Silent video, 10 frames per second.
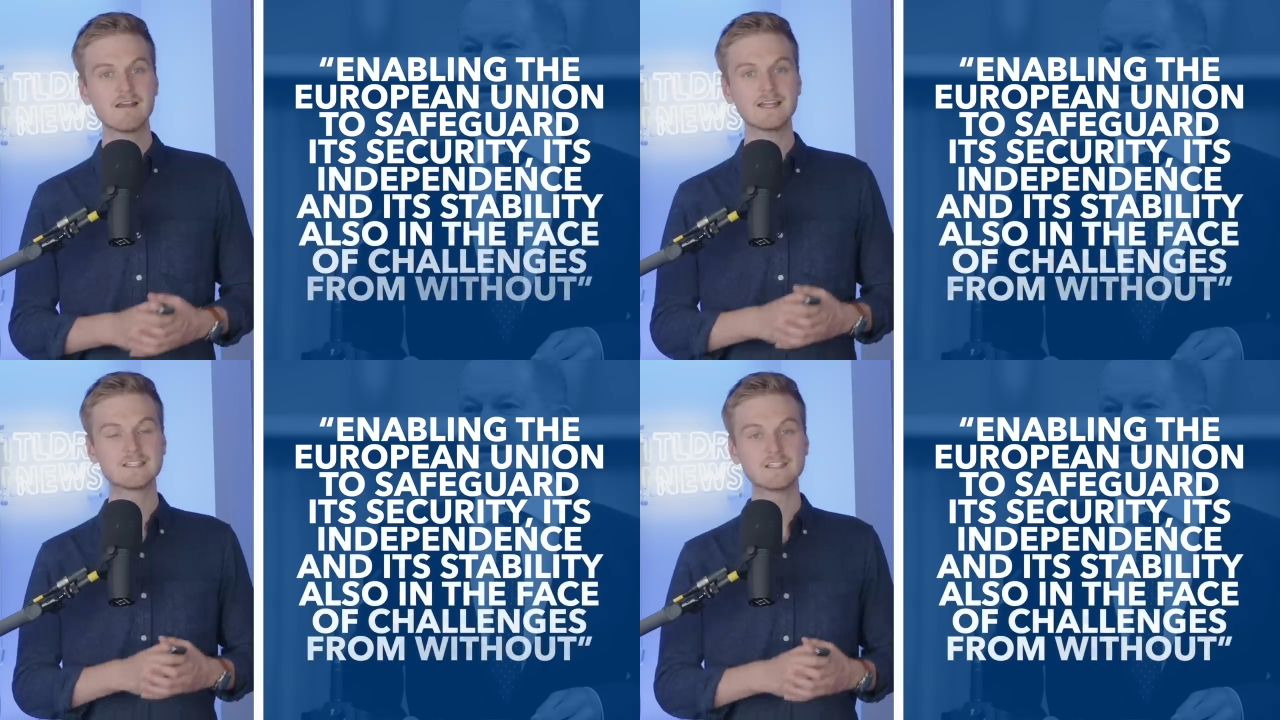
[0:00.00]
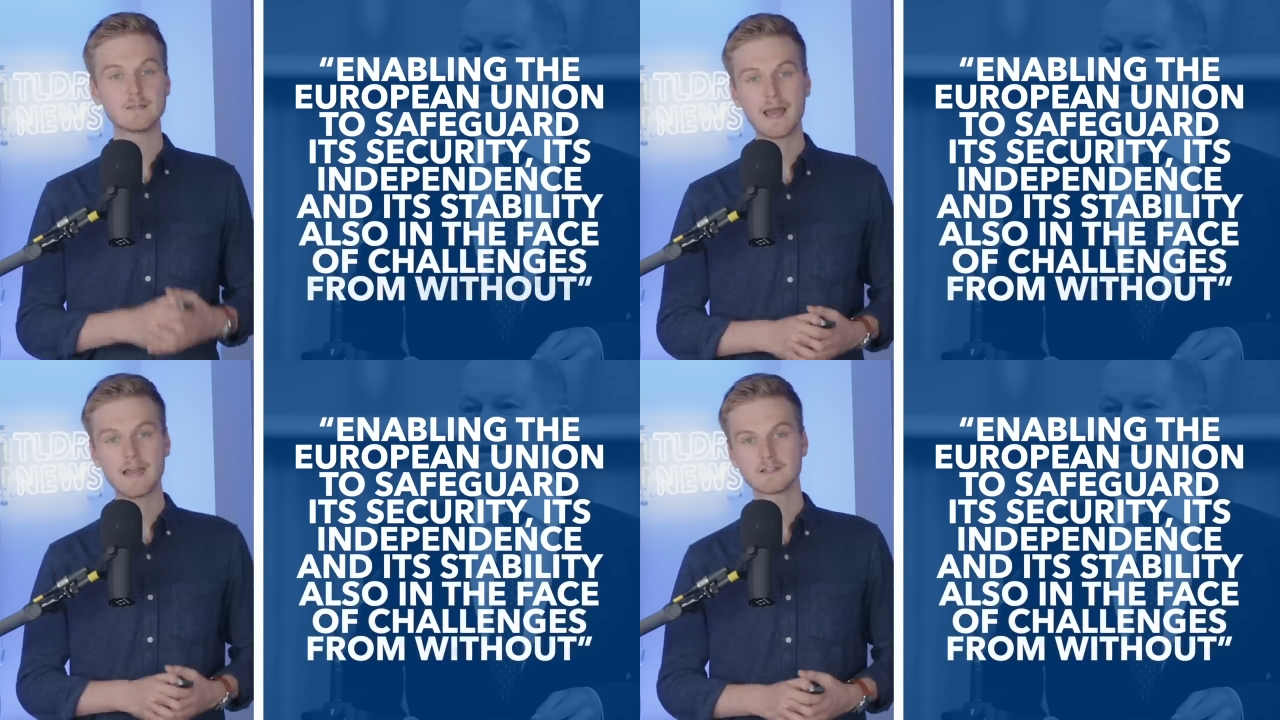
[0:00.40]
its
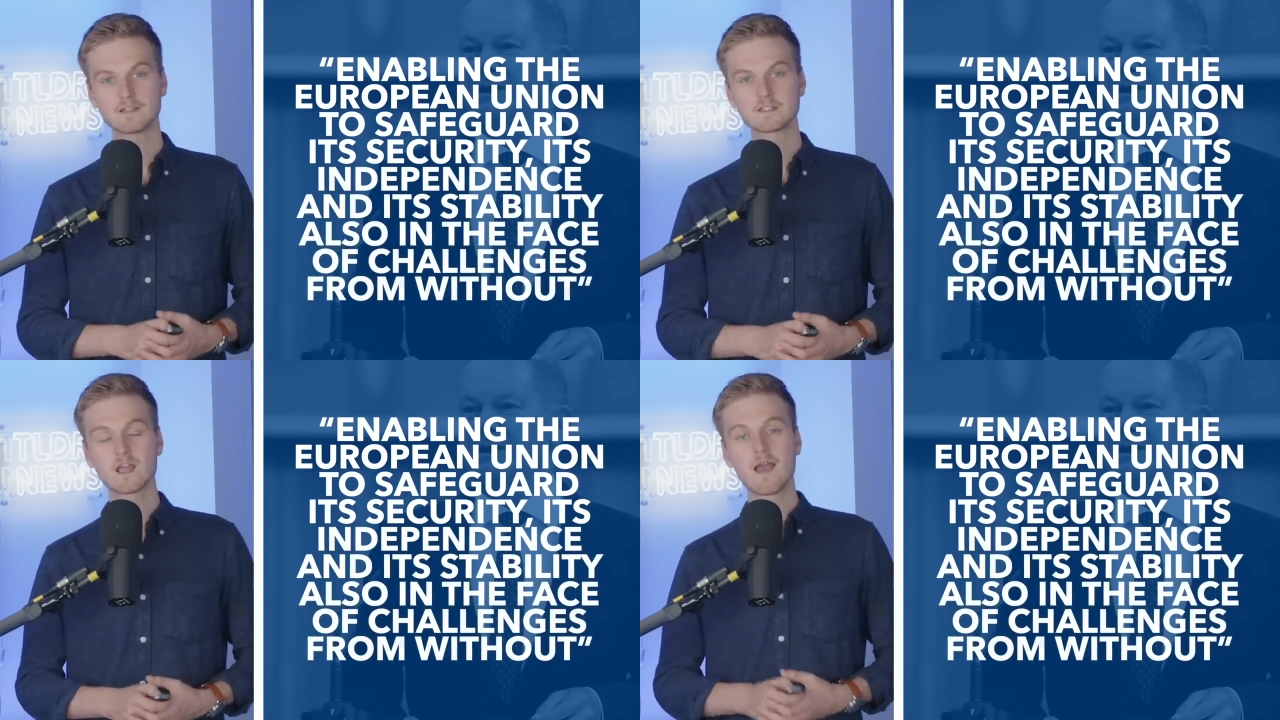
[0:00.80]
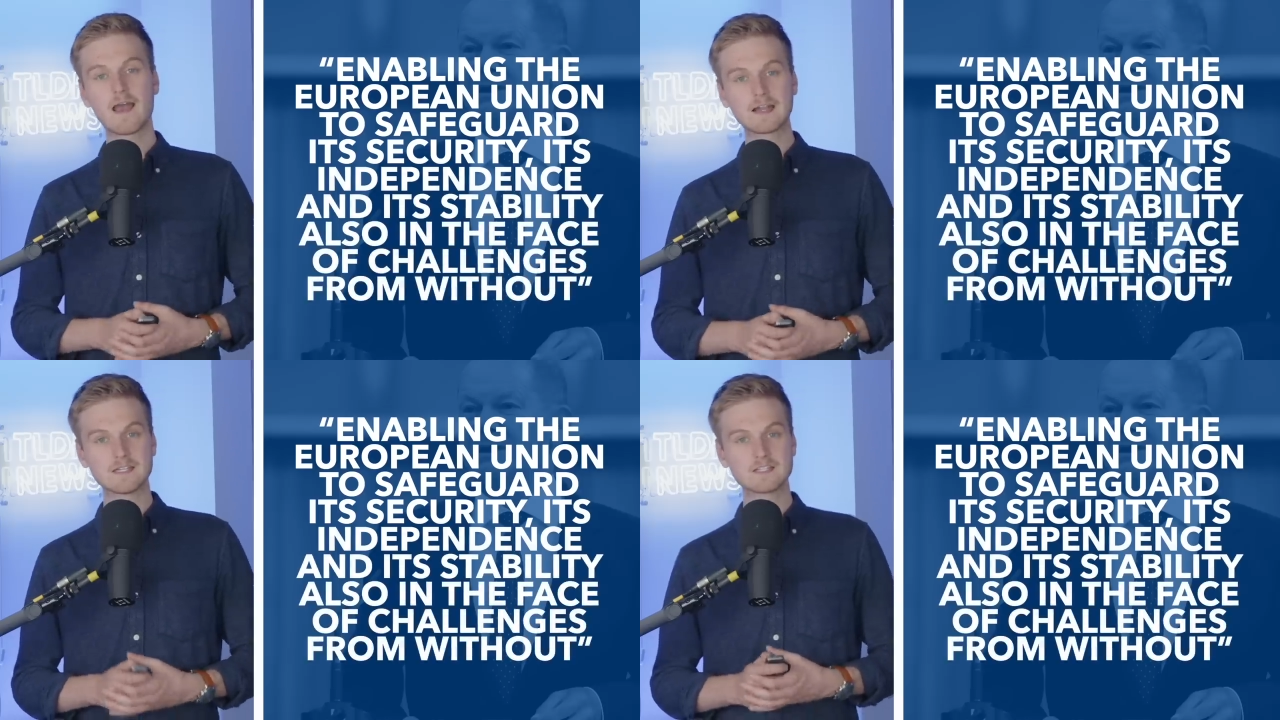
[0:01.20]
independence,
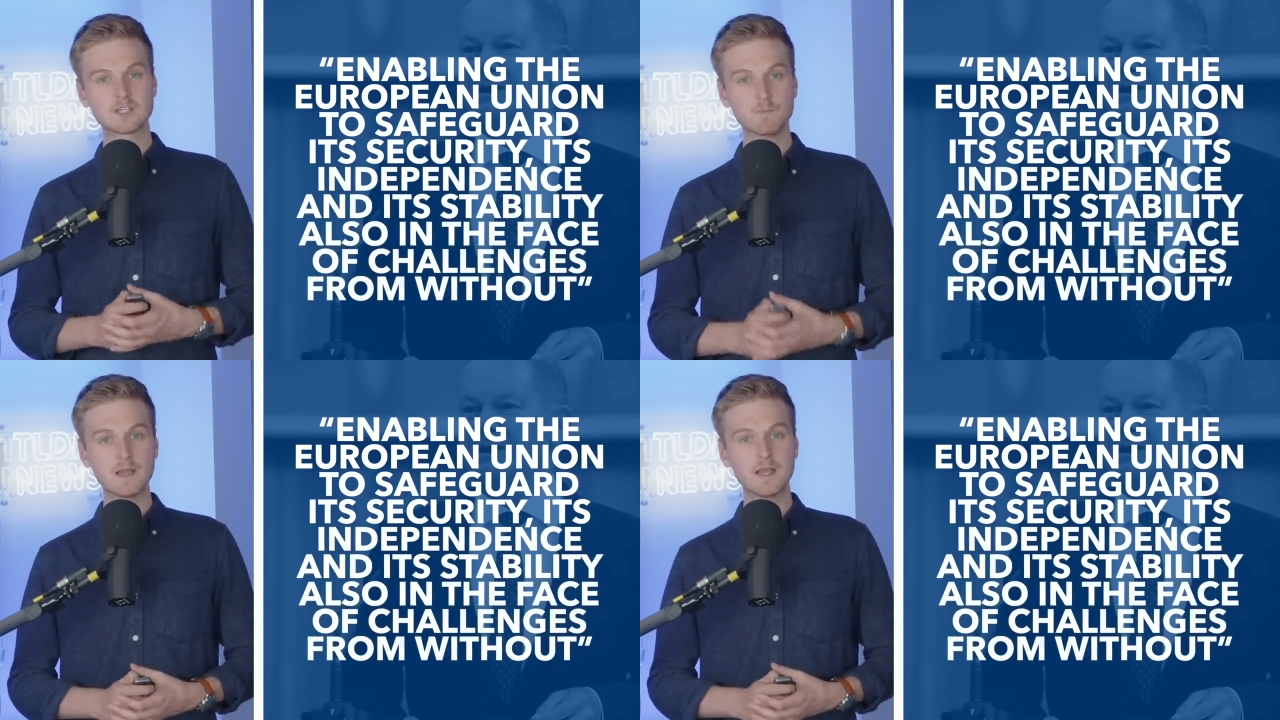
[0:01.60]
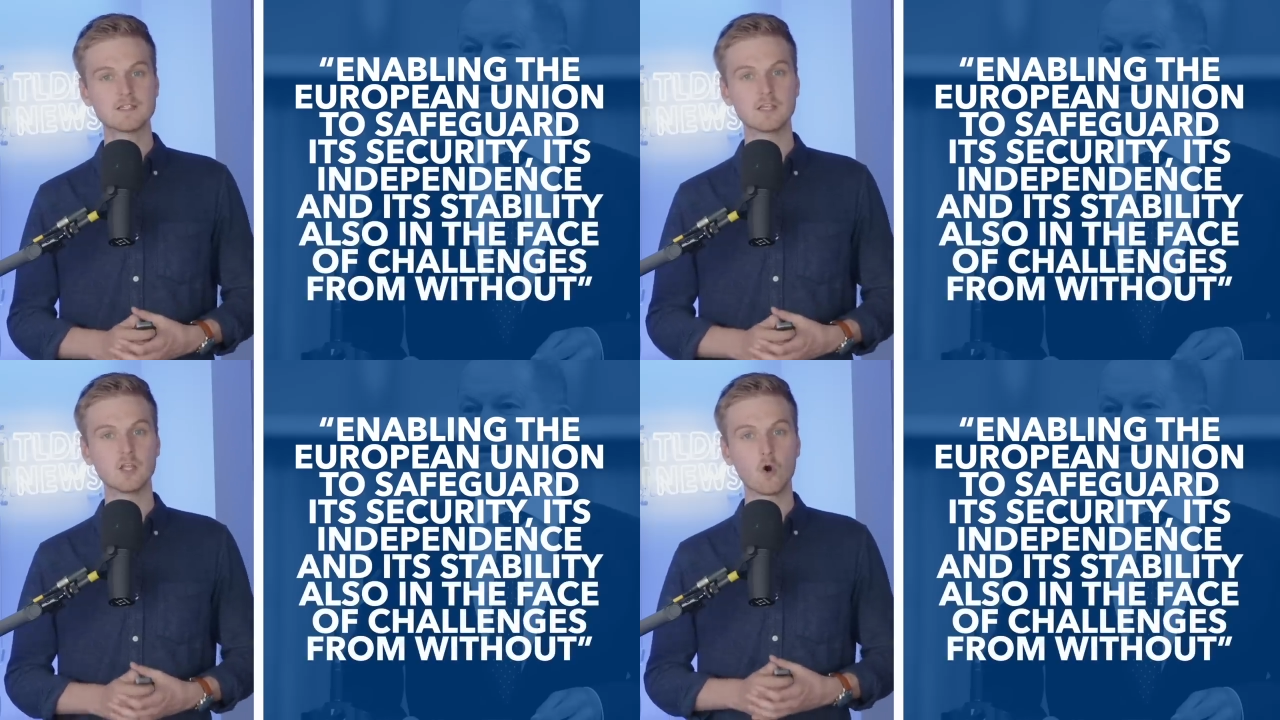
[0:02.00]
and its
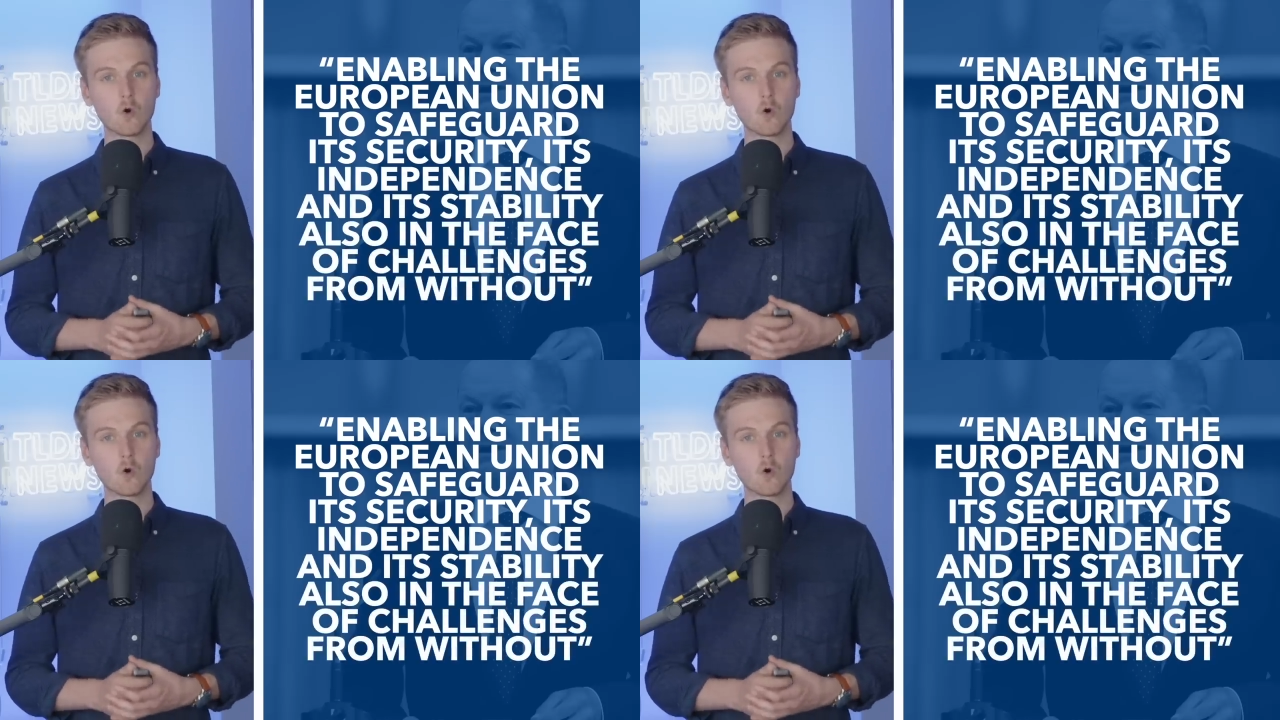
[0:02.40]
stability